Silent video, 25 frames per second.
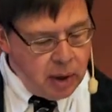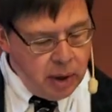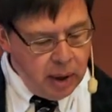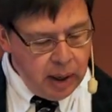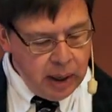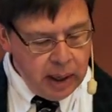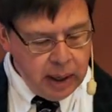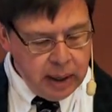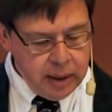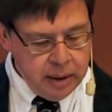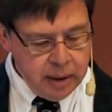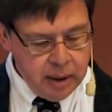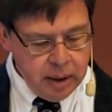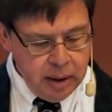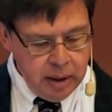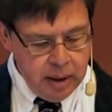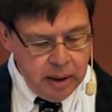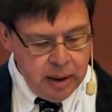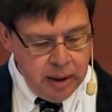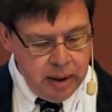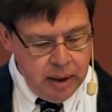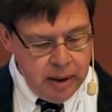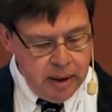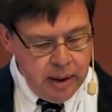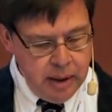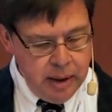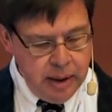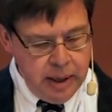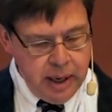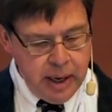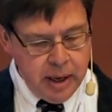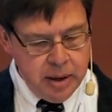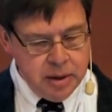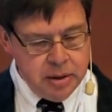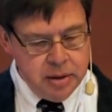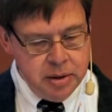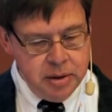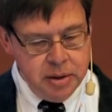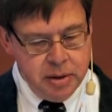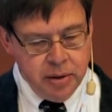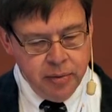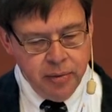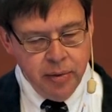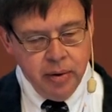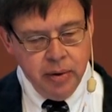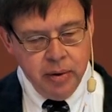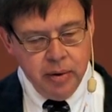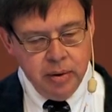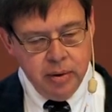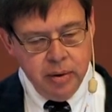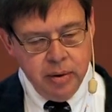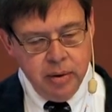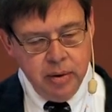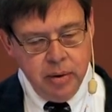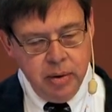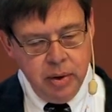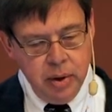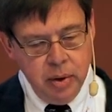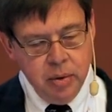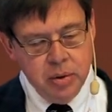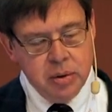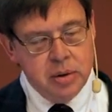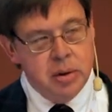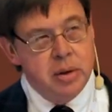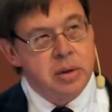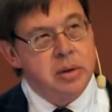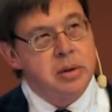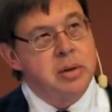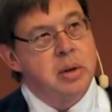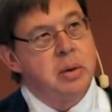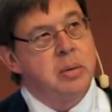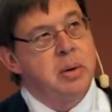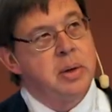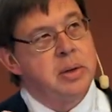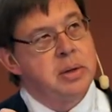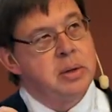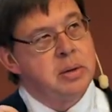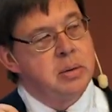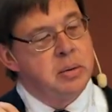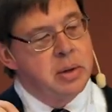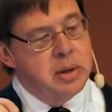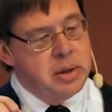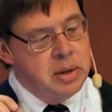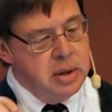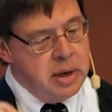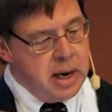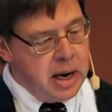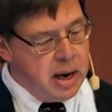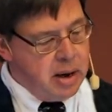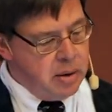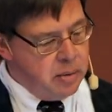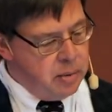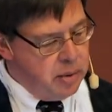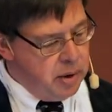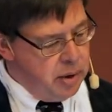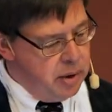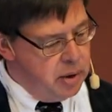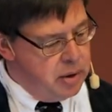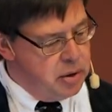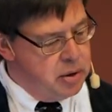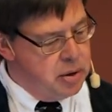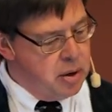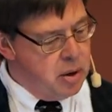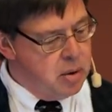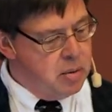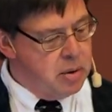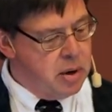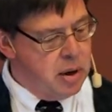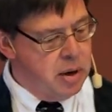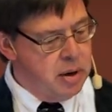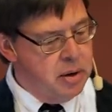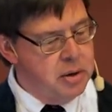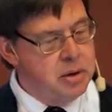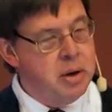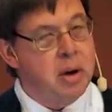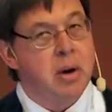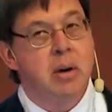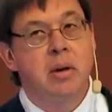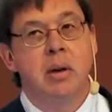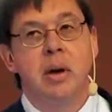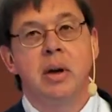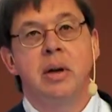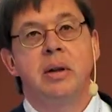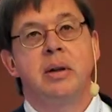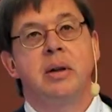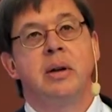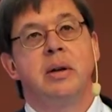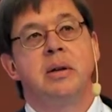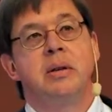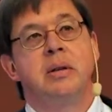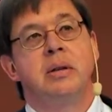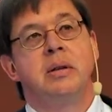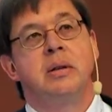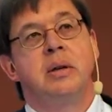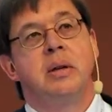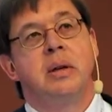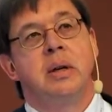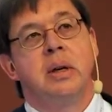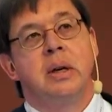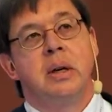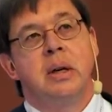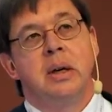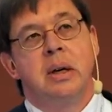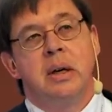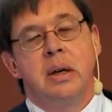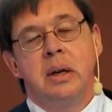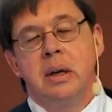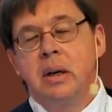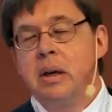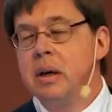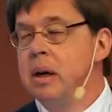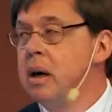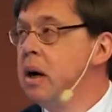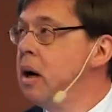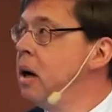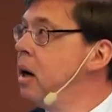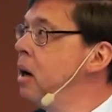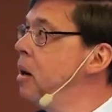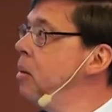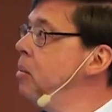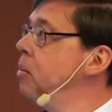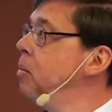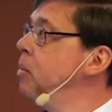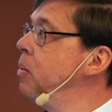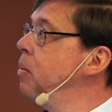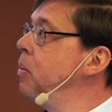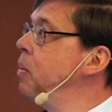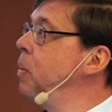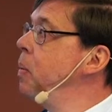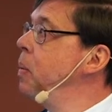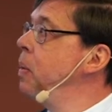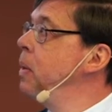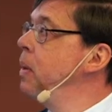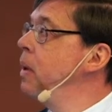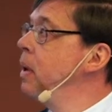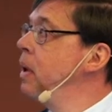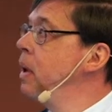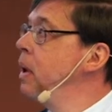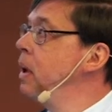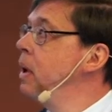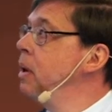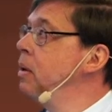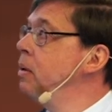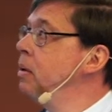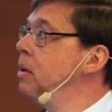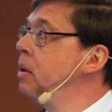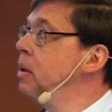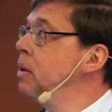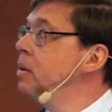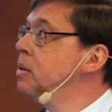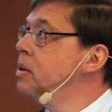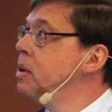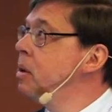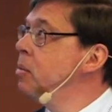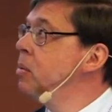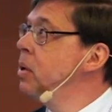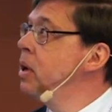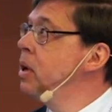And it has different uses. So what's not really shown on a chart like this, and in some